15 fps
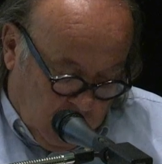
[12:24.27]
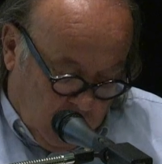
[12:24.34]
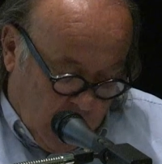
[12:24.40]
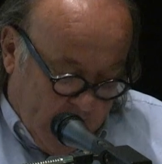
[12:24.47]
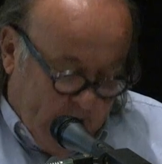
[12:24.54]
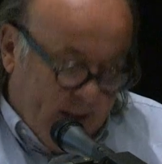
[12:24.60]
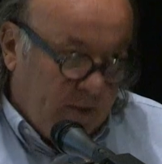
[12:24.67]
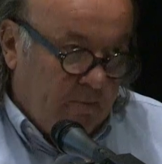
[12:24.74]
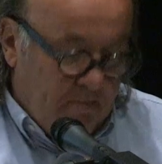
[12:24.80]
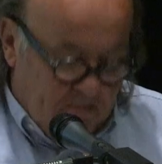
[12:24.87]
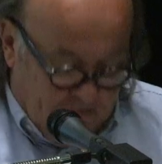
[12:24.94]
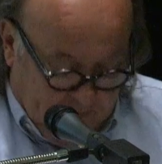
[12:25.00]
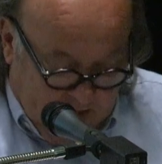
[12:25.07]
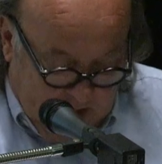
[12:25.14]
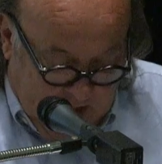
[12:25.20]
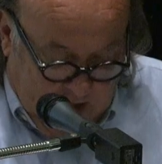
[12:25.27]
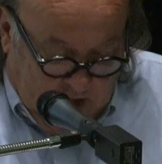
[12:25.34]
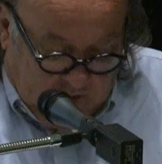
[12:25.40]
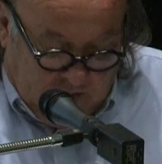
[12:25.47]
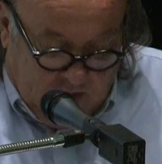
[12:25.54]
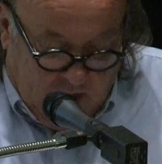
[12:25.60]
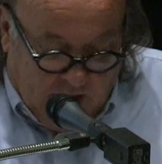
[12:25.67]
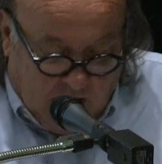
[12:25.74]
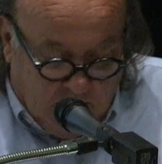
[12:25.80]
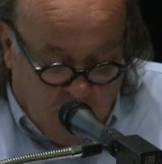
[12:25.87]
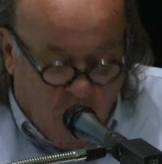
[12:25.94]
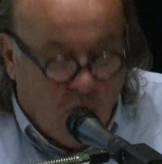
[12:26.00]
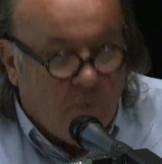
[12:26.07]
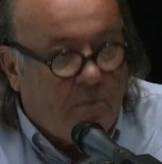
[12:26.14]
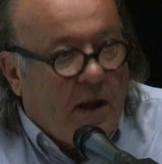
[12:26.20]
Well, they had
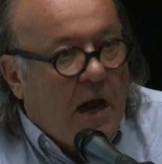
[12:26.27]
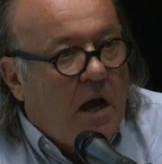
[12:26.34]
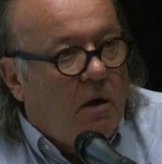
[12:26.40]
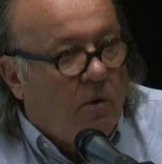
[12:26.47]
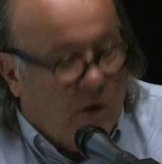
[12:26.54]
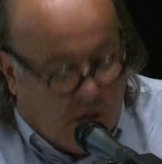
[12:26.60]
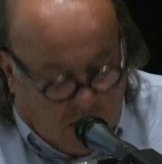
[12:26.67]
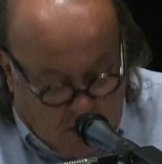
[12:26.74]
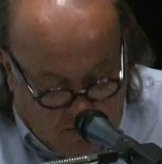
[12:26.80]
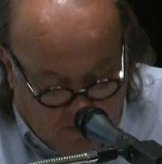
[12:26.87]
more power.